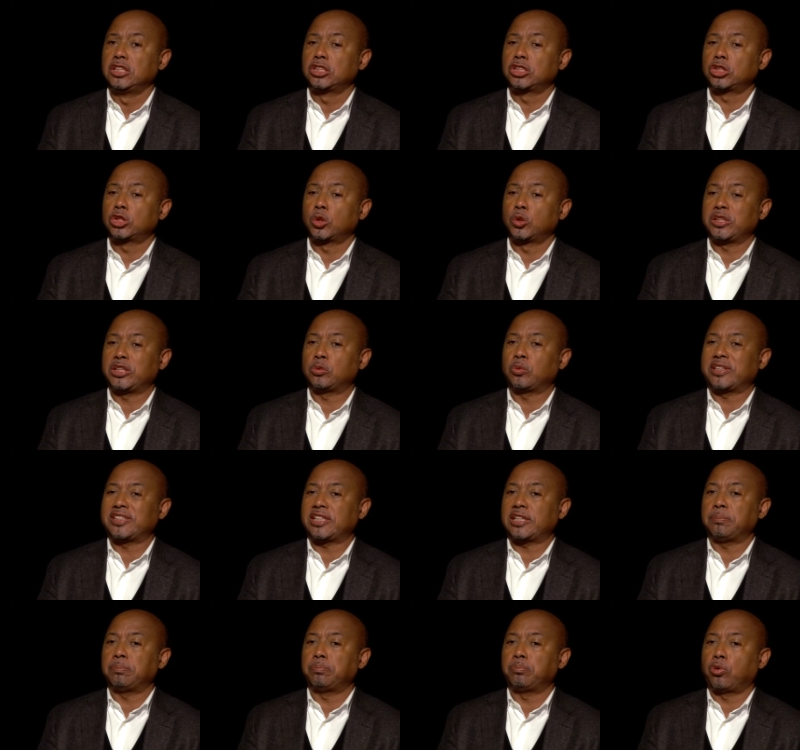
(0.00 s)
so it was
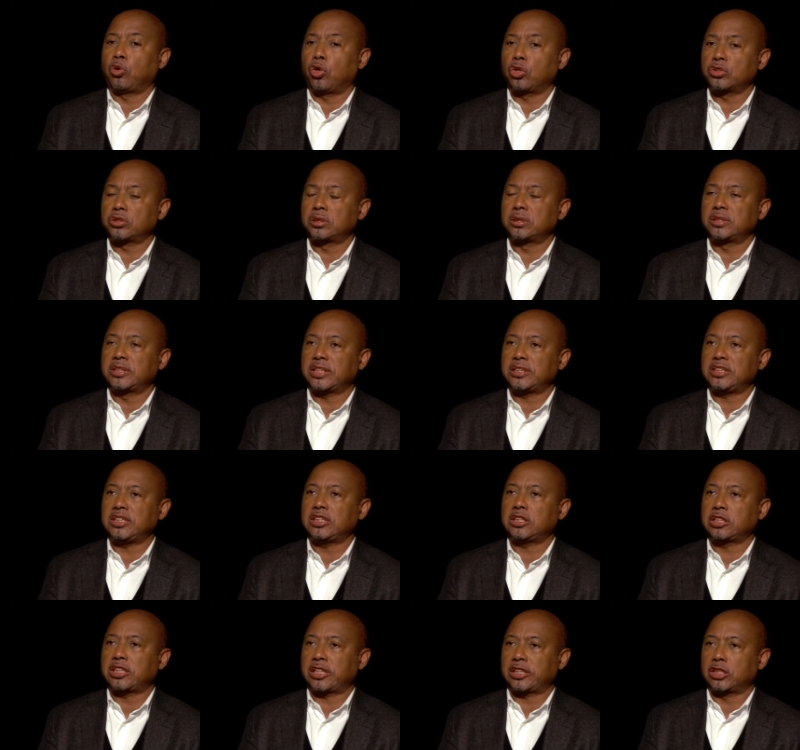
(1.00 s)
important that
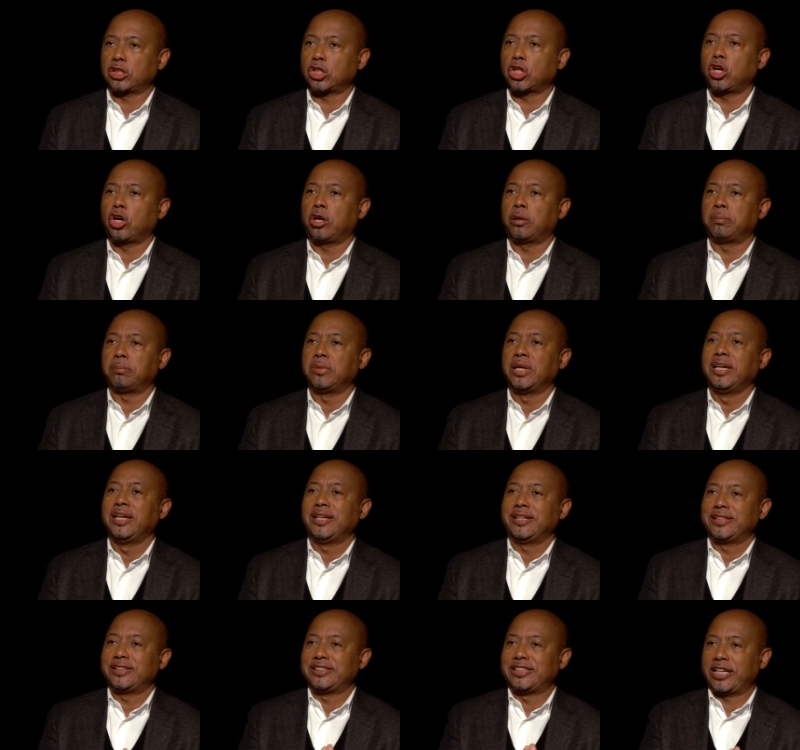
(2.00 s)
he can come
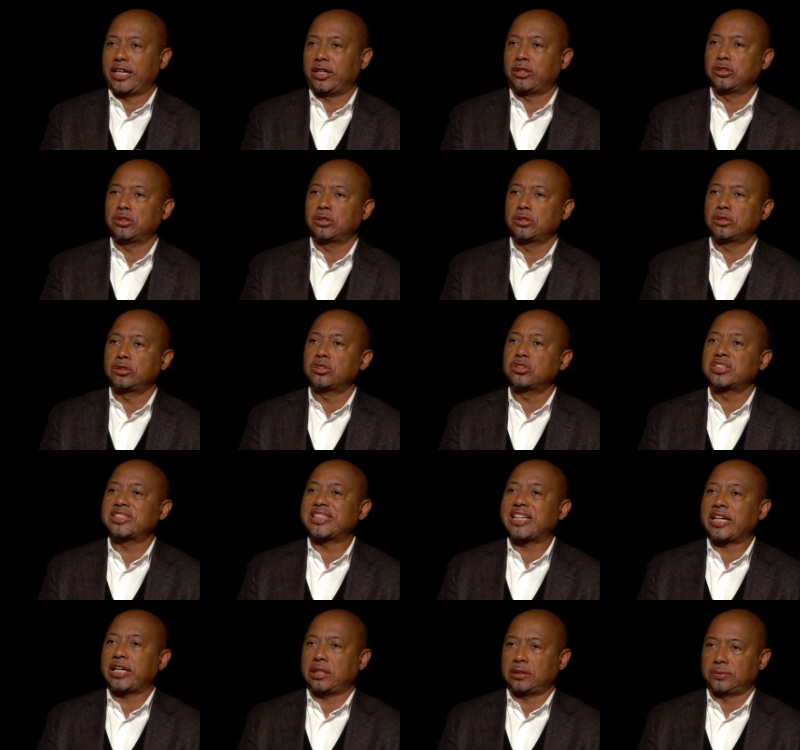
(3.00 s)
down to the
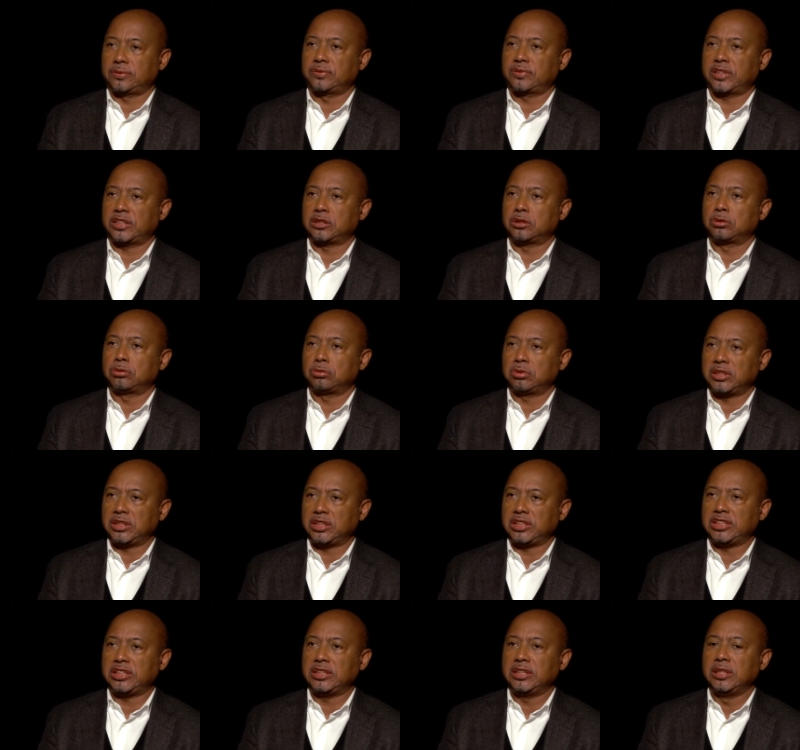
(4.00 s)
South and
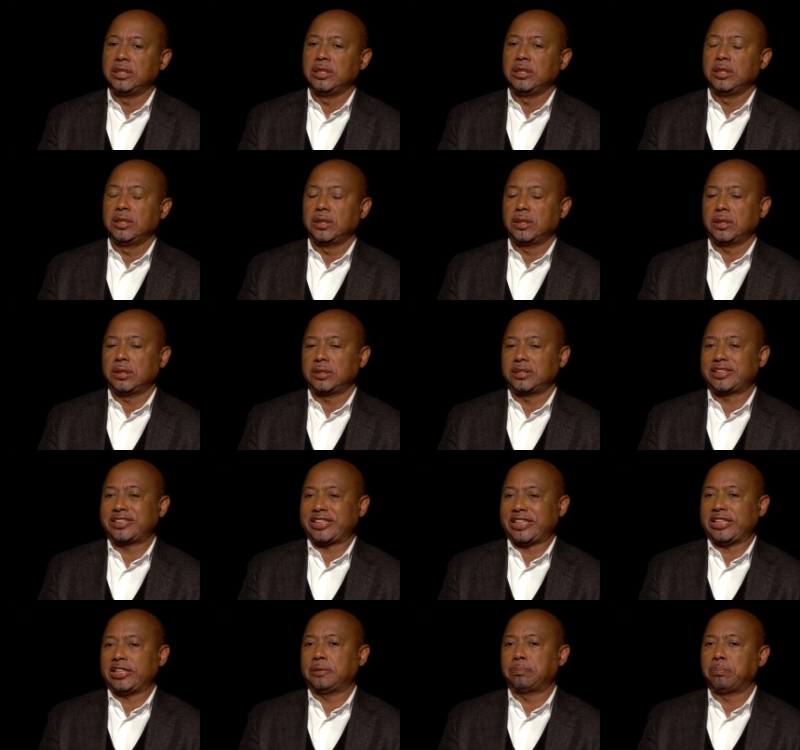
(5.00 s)
really uh,
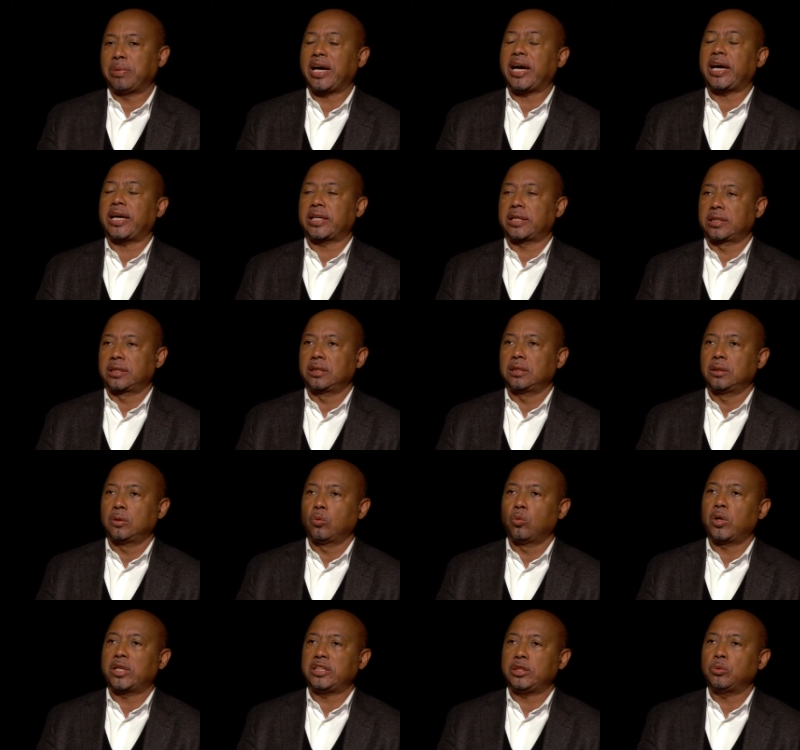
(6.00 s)
take back
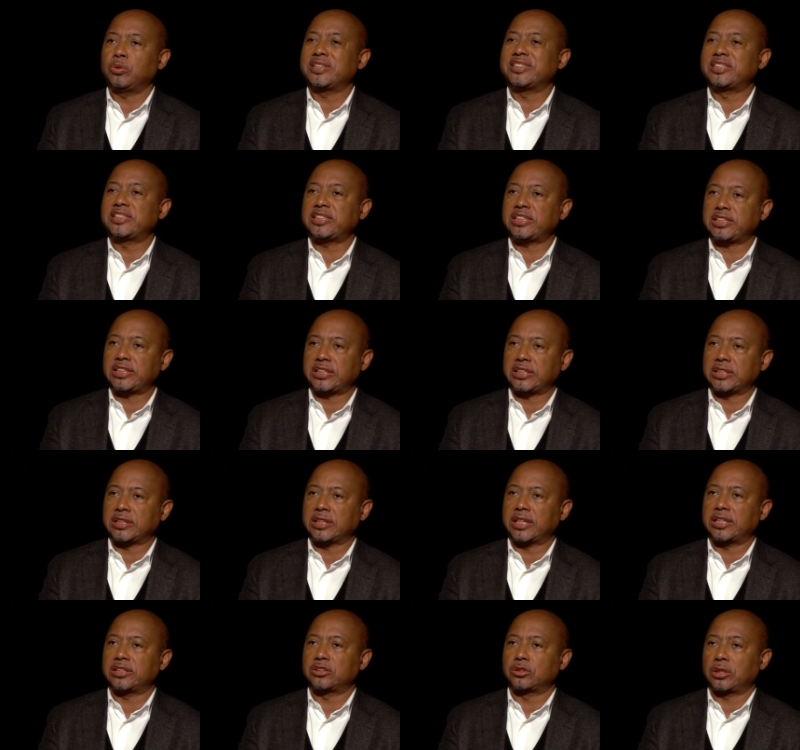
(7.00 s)
what he was seeing
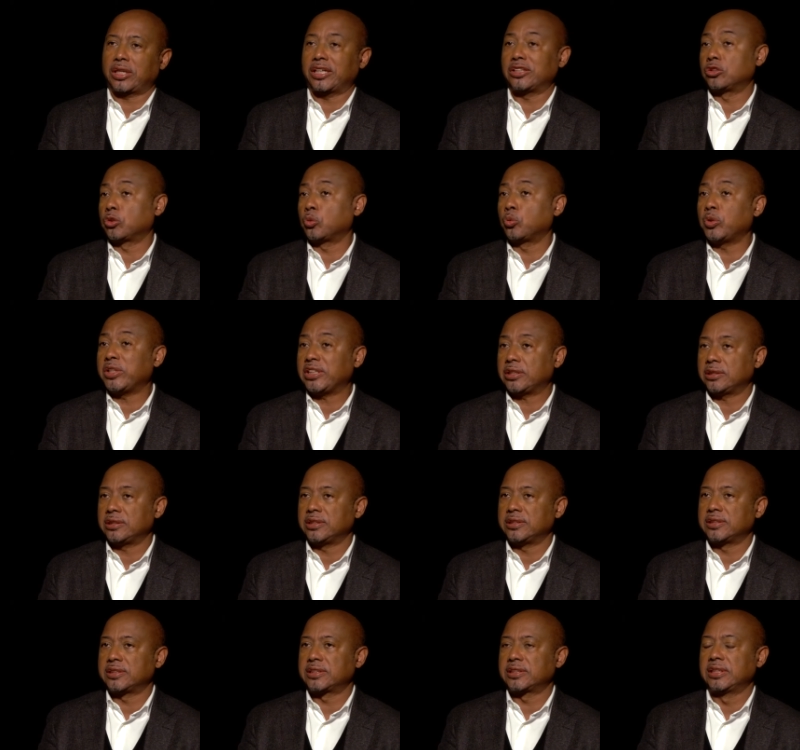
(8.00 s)
as a, as a
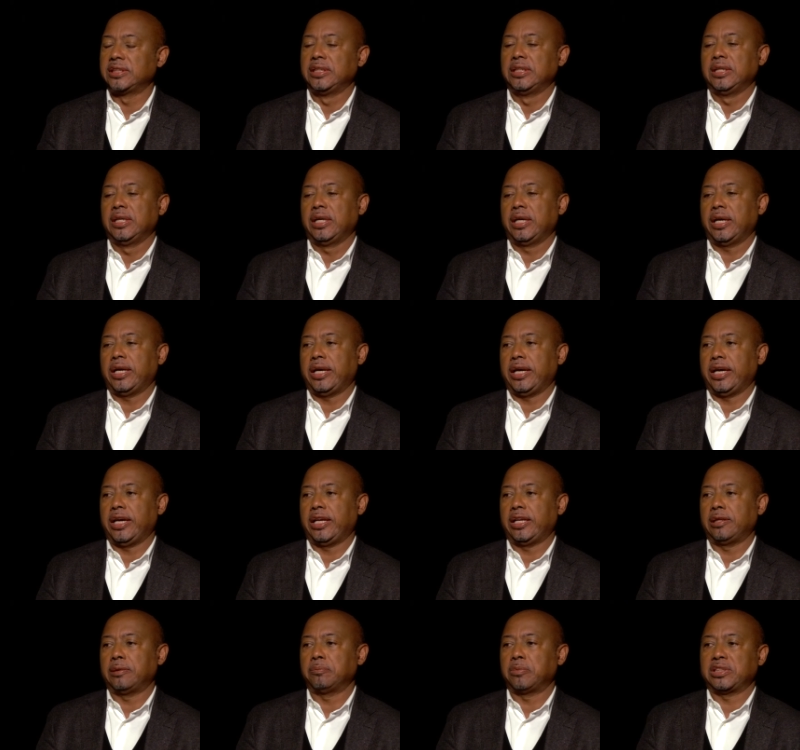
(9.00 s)
witness.
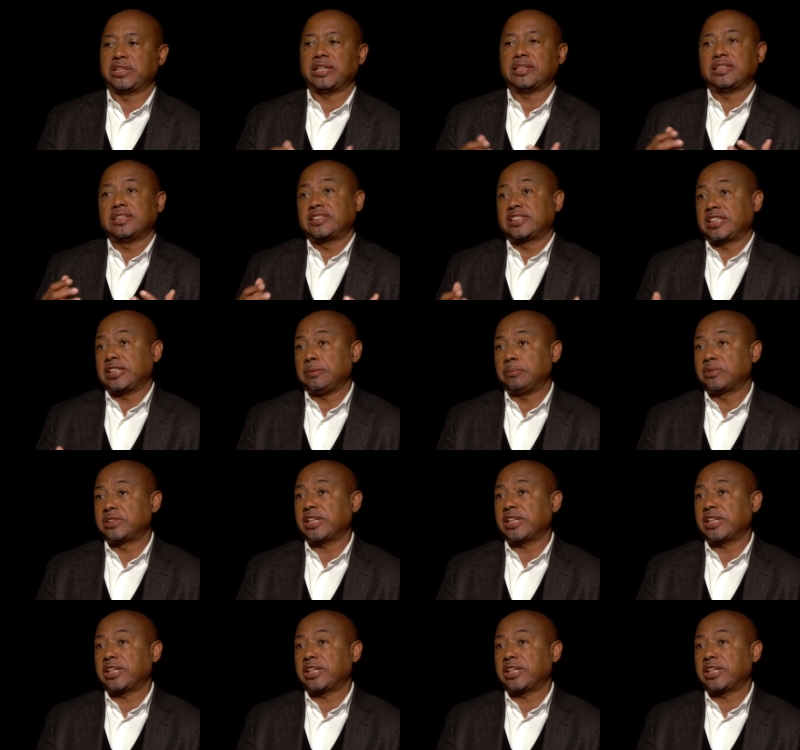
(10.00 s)
And, but at the same